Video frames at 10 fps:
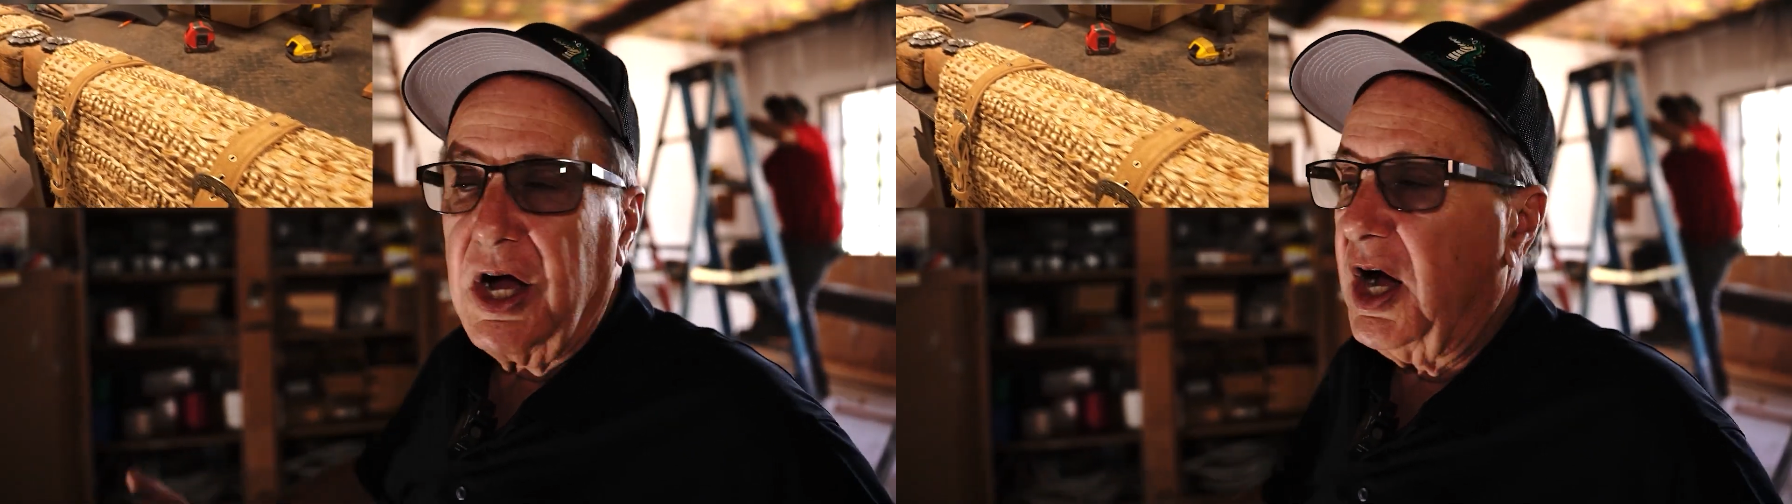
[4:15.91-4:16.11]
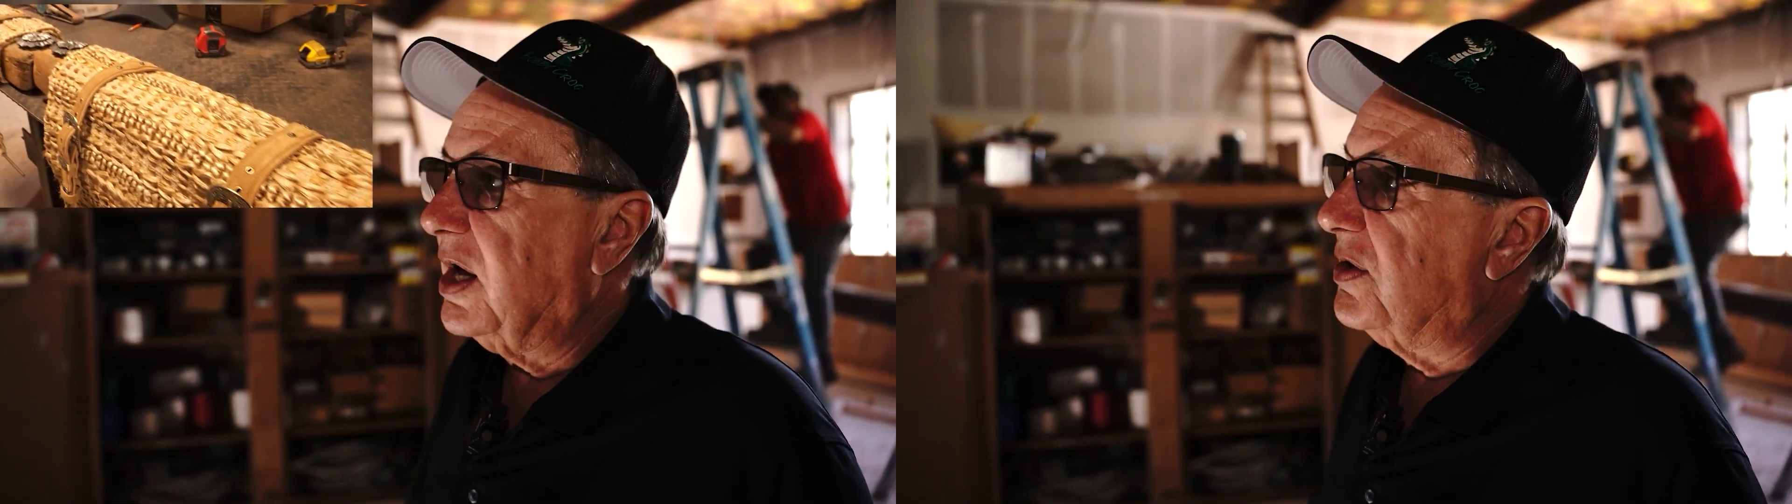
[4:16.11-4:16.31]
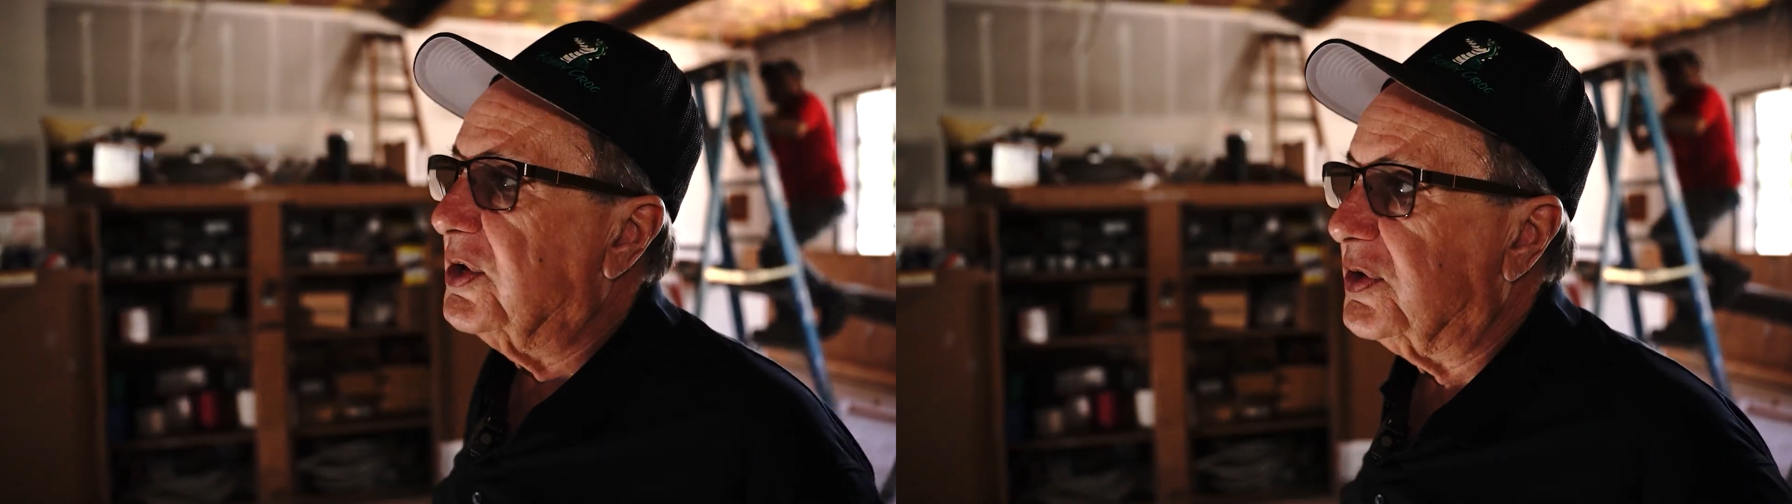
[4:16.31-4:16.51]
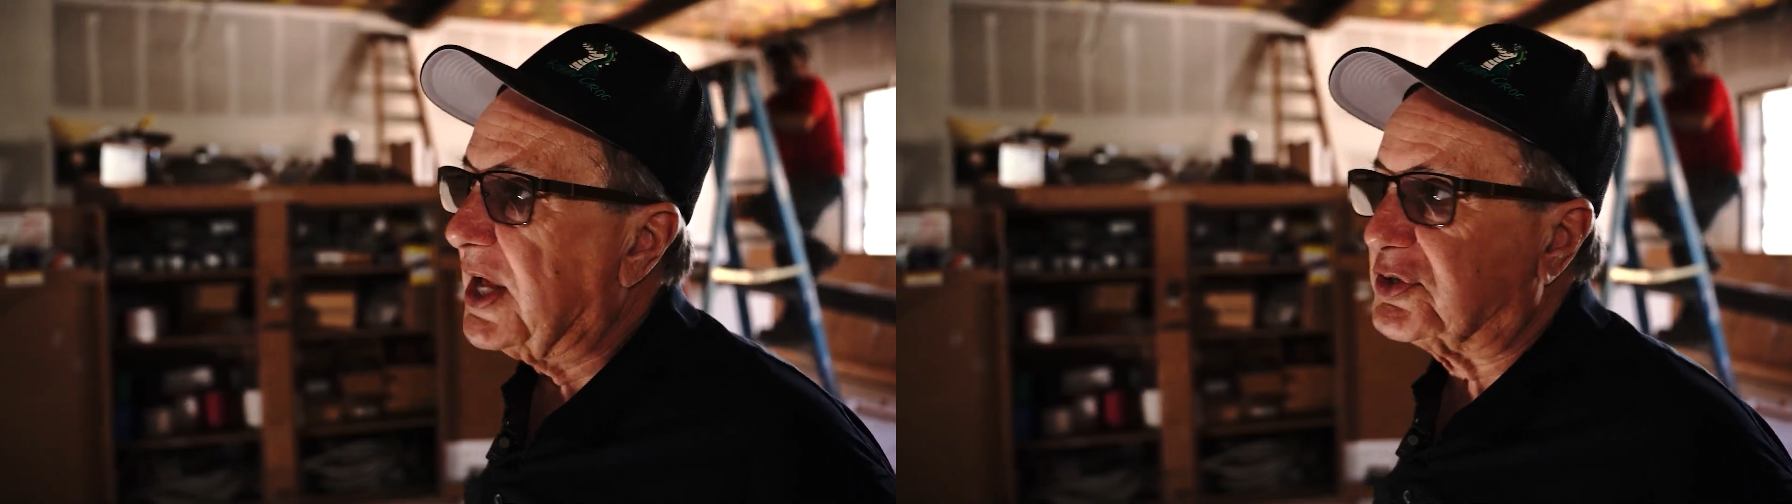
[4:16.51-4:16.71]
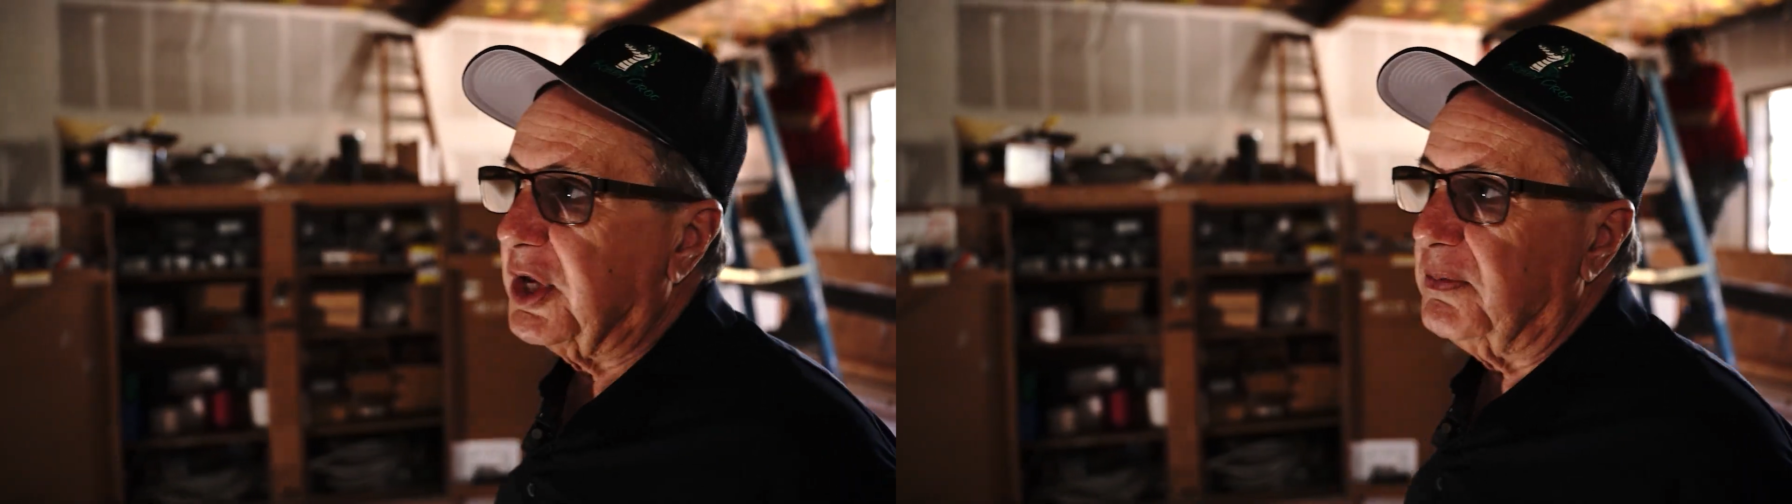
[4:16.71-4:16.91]
Uh,
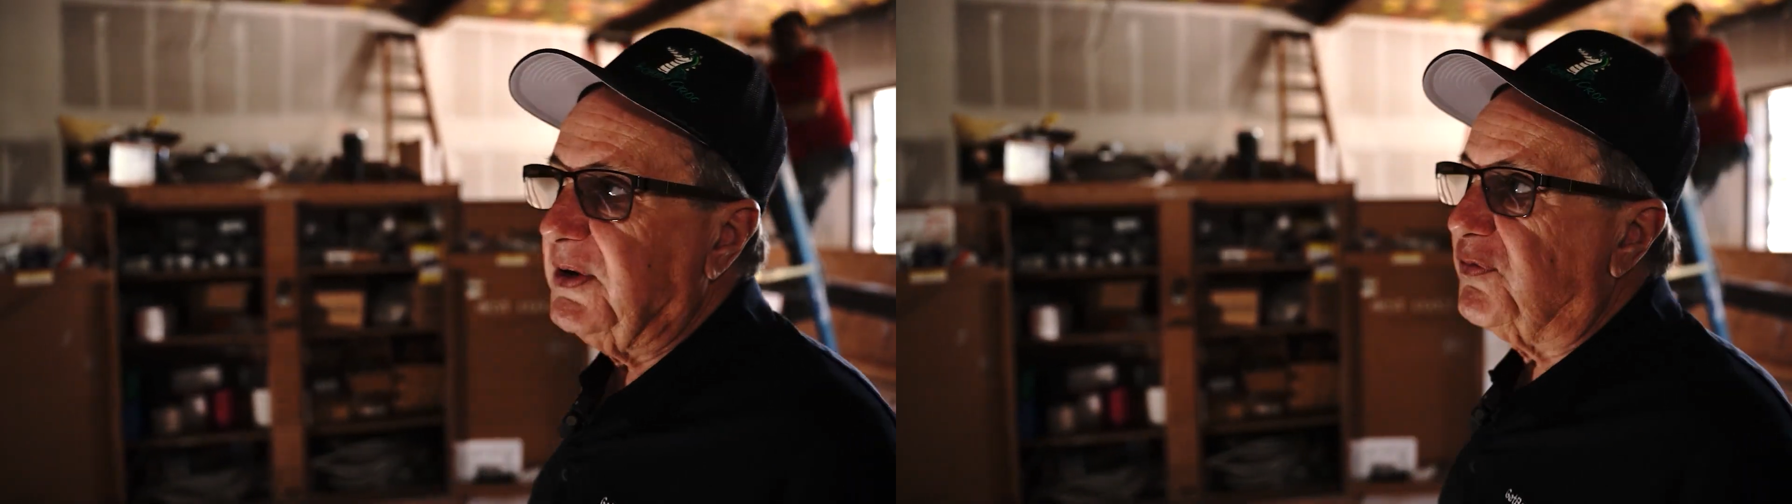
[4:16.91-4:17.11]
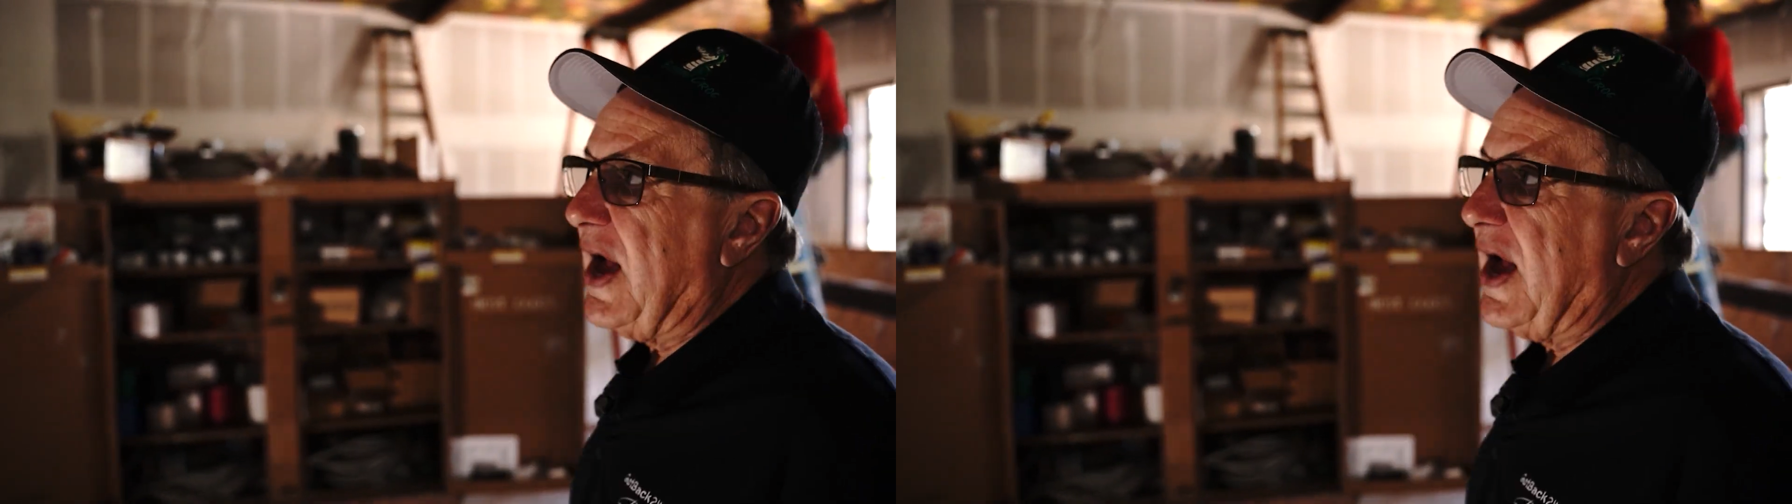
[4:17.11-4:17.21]
that's going to be